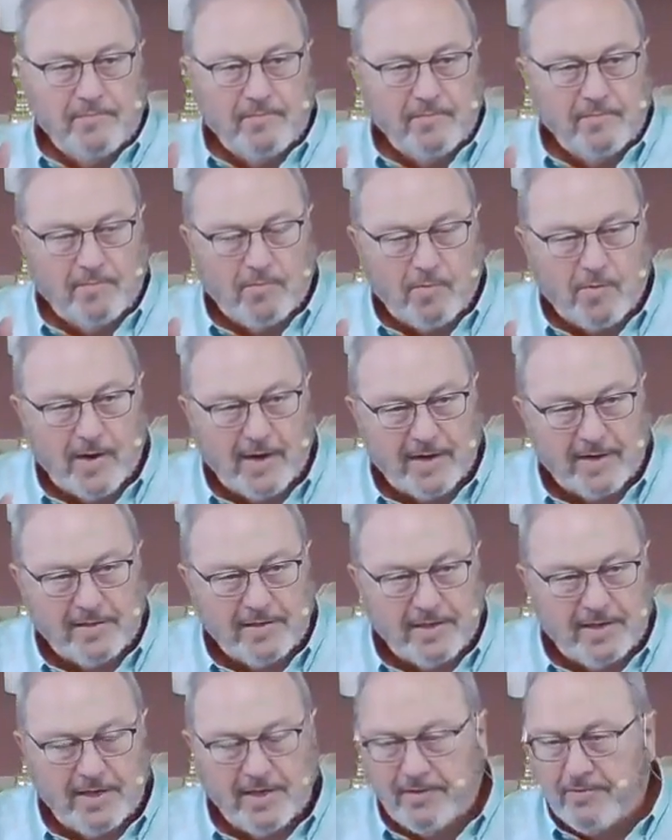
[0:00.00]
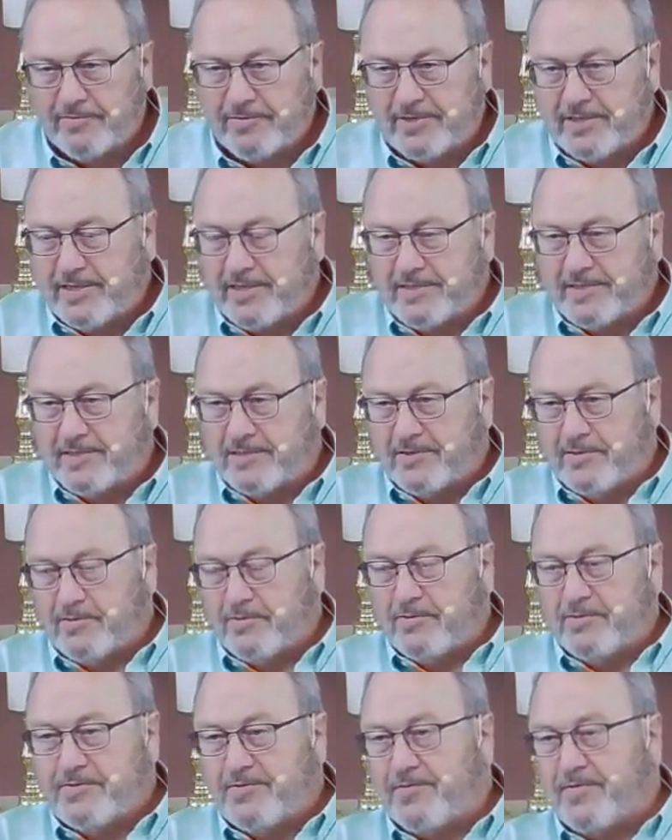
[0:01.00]
wanting to kill Jesus and
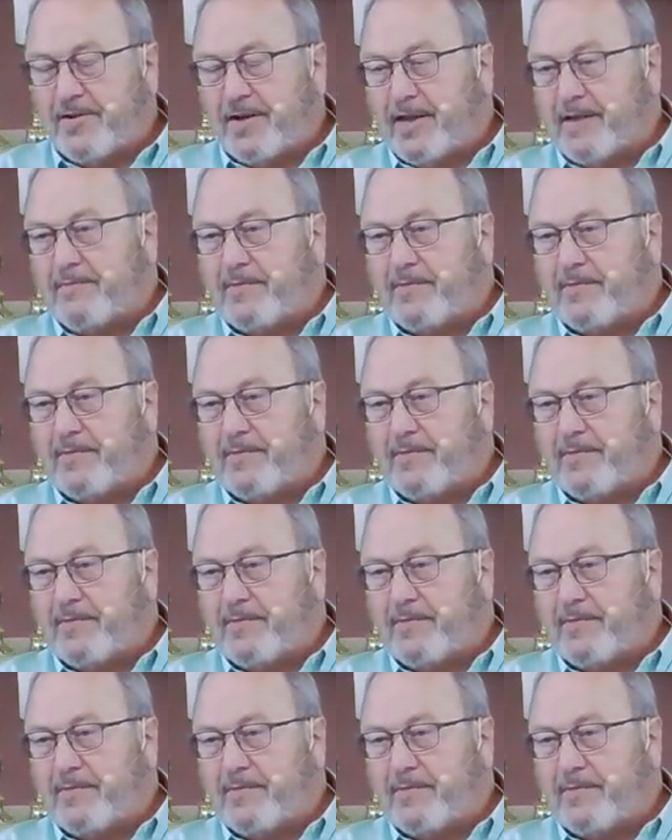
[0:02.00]
crucify him,